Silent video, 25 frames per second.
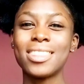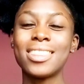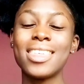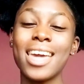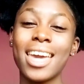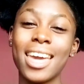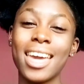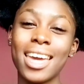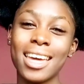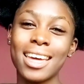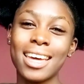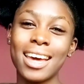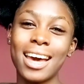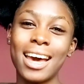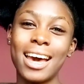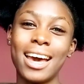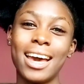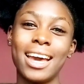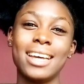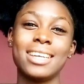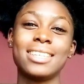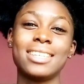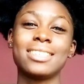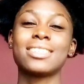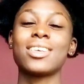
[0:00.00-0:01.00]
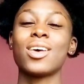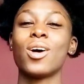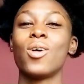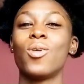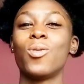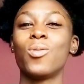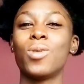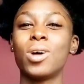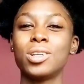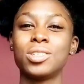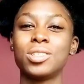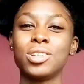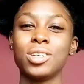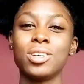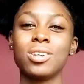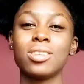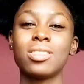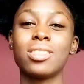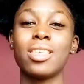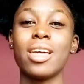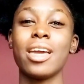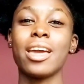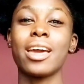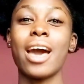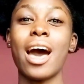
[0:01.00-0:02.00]
think, guys? What do you
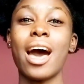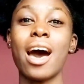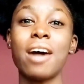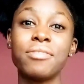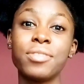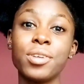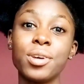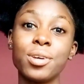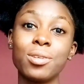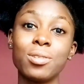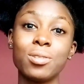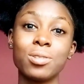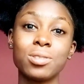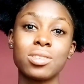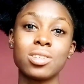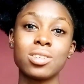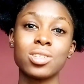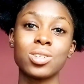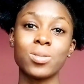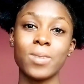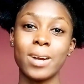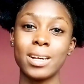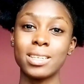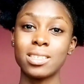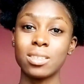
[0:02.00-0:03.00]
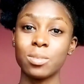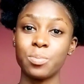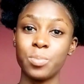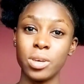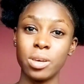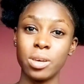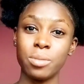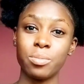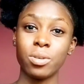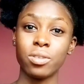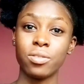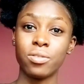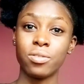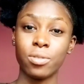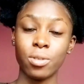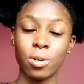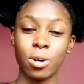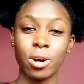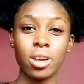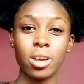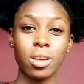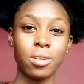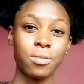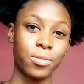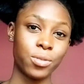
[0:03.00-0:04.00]
think? Have you used this recipe
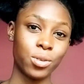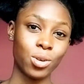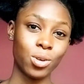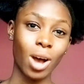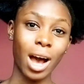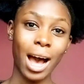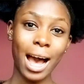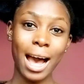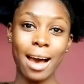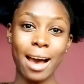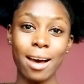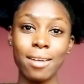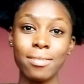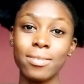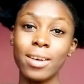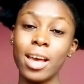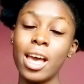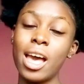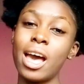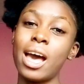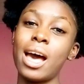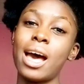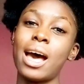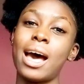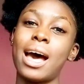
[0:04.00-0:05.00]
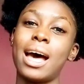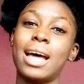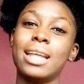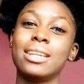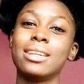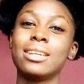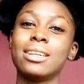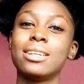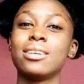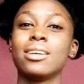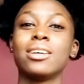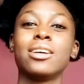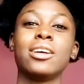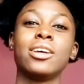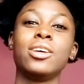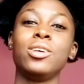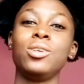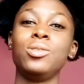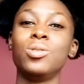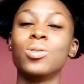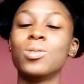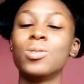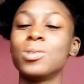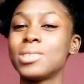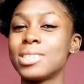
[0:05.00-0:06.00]
before? If you have and
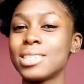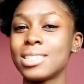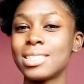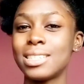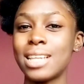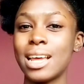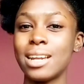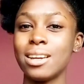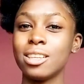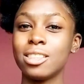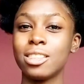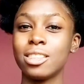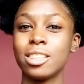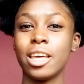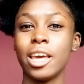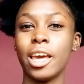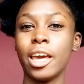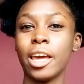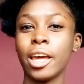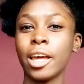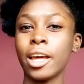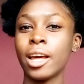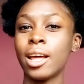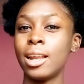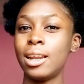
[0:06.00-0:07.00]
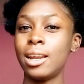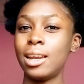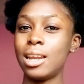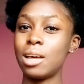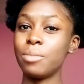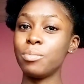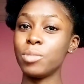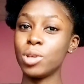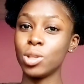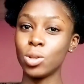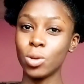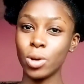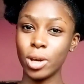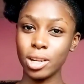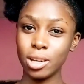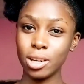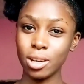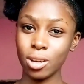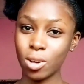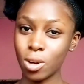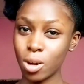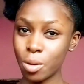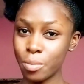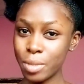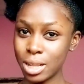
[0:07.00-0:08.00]
you noticed anything, let me know in the
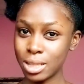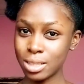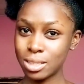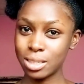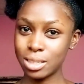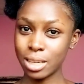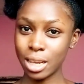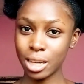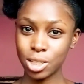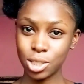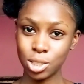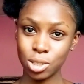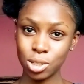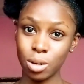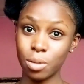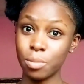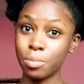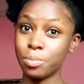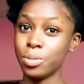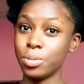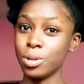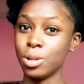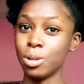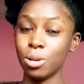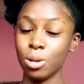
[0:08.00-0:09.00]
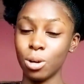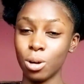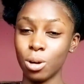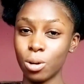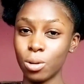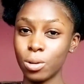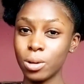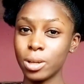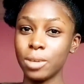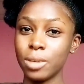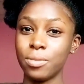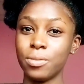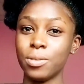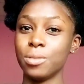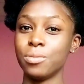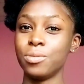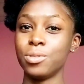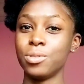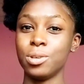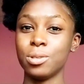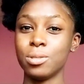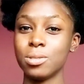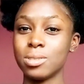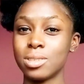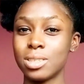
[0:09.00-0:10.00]
comment section below if you've
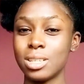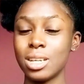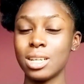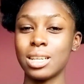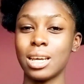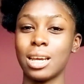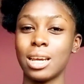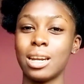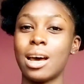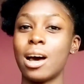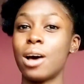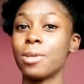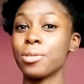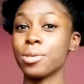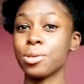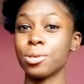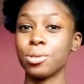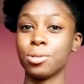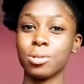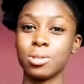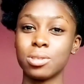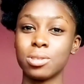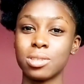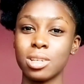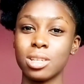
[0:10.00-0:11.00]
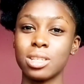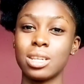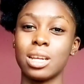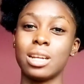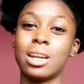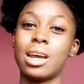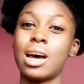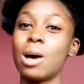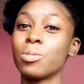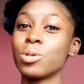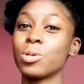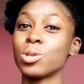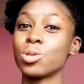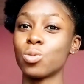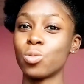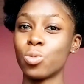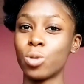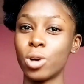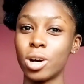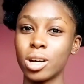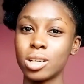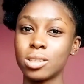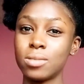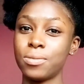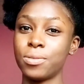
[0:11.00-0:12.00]
used it and how you used it and how it
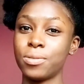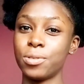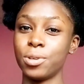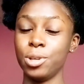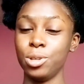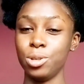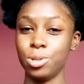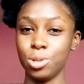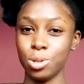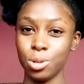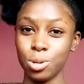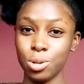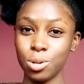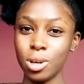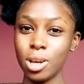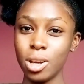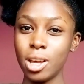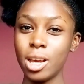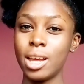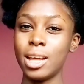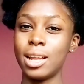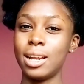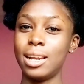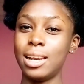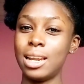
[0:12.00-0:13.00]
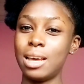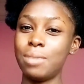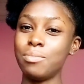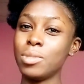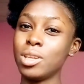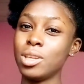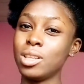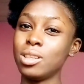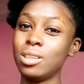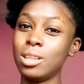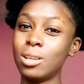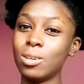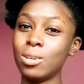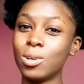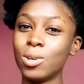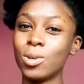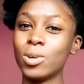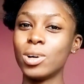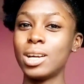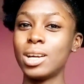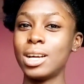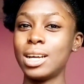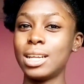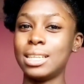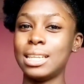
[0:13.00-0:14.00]
worked for you. Let me
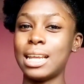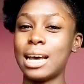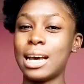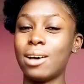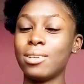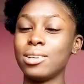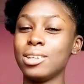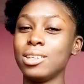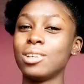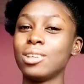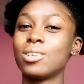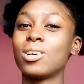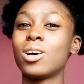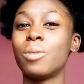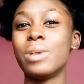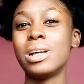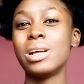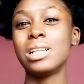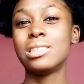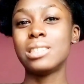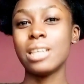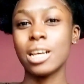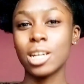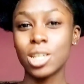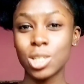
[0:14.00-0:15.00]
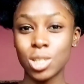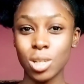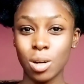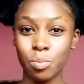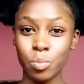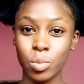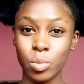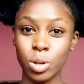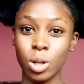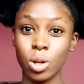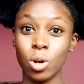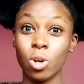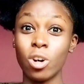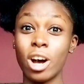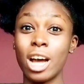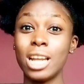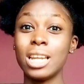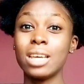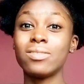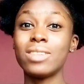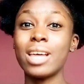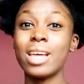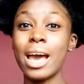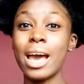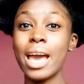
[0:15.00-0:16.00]
know down in the comment section below. And
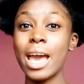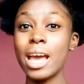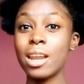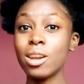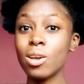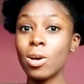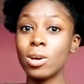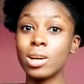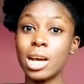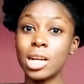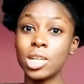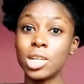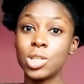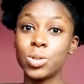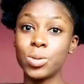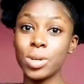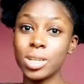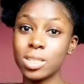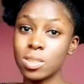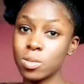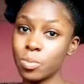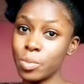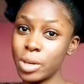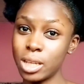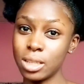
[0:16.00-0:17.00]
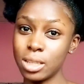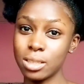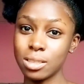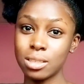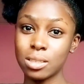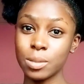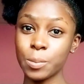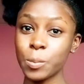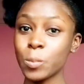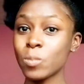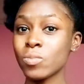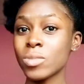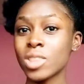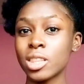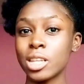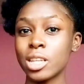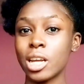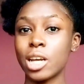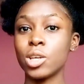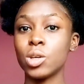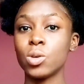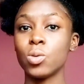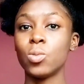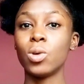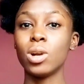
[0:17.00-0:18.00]
if any other treatments
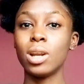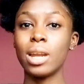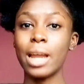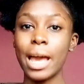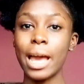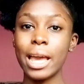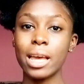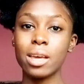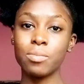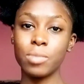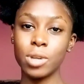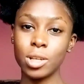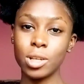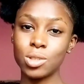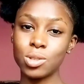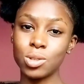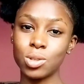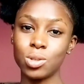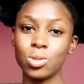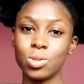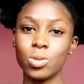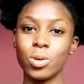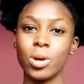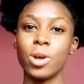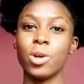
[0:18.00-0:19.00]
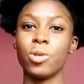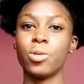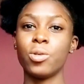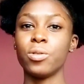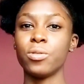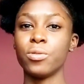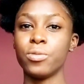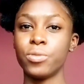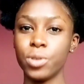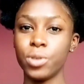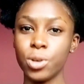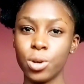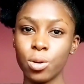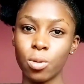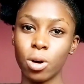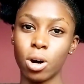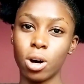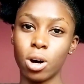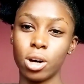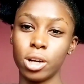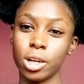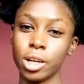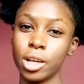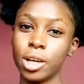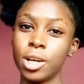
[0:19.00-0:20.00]
that you would like me to do a review
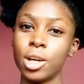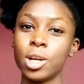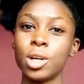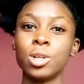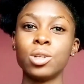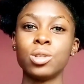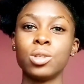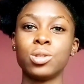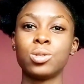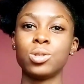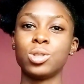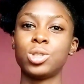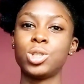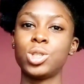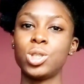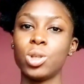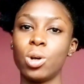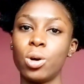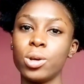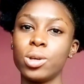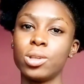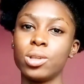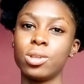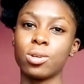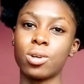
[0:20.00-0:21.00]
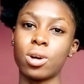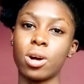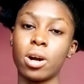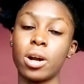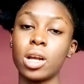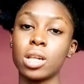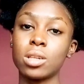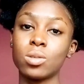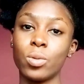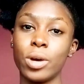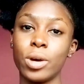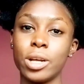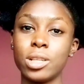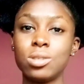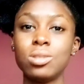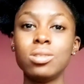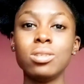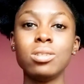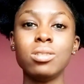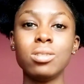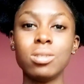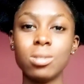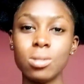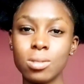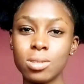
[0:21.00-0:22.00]
on to show you the correct way to
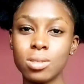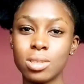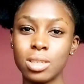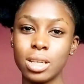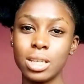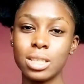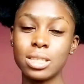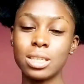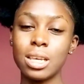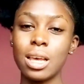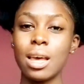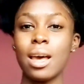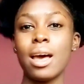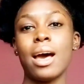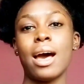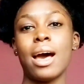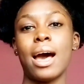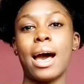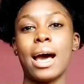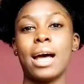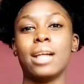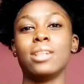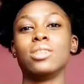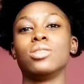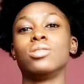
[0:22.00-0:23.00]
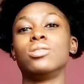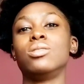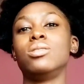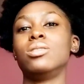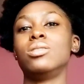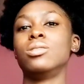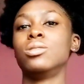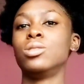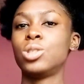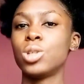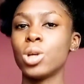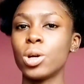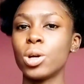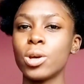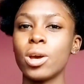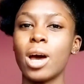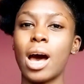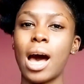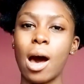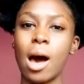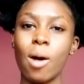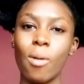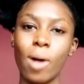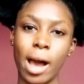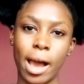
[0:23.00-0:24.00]
use it and show you
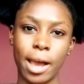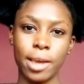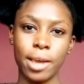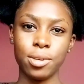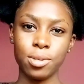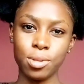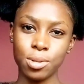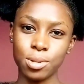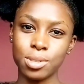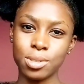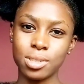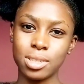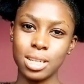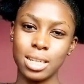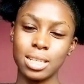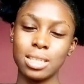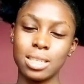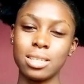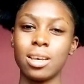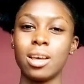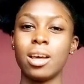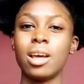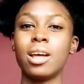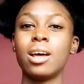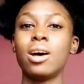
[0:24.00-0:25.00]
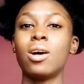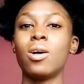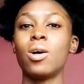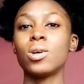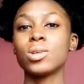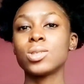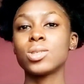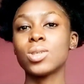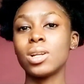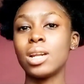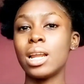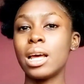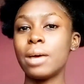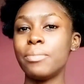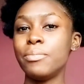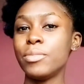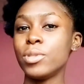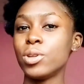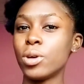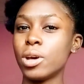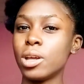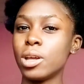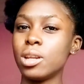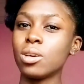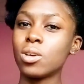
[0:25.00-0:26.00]
how I used it, also let me
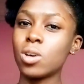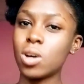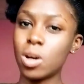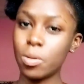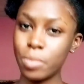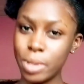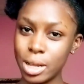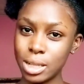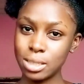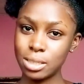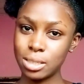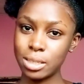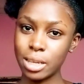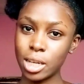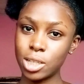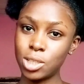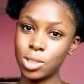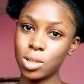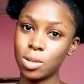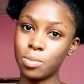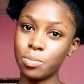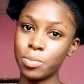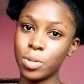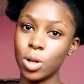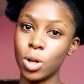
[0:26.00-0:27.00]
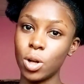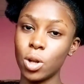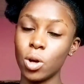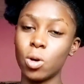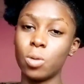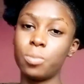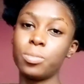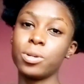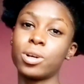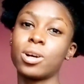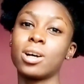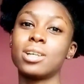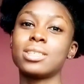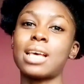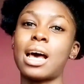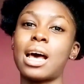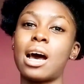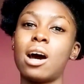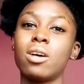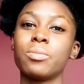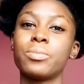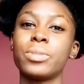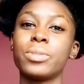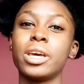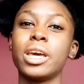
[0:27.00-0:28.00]
know in the comment section below, because
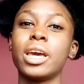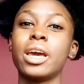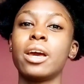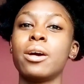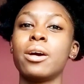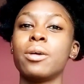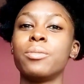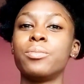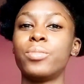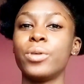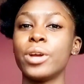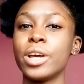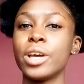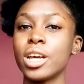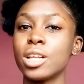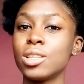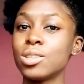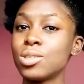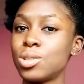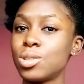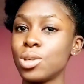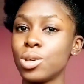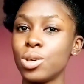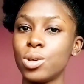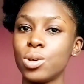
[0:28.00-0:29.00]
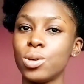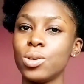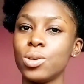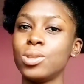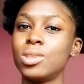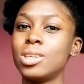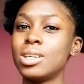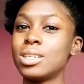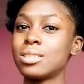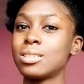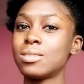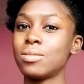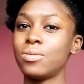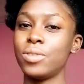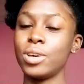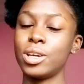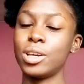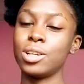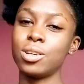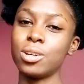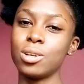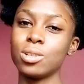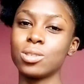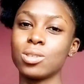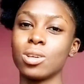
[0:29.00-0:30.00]
I'll be bringing to you these
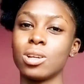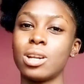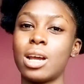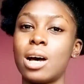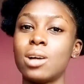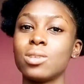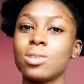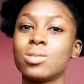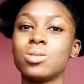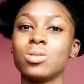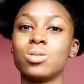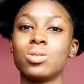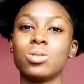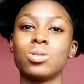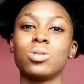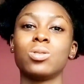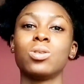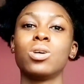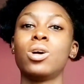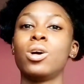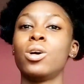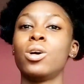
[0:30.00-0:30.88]
videos on how to do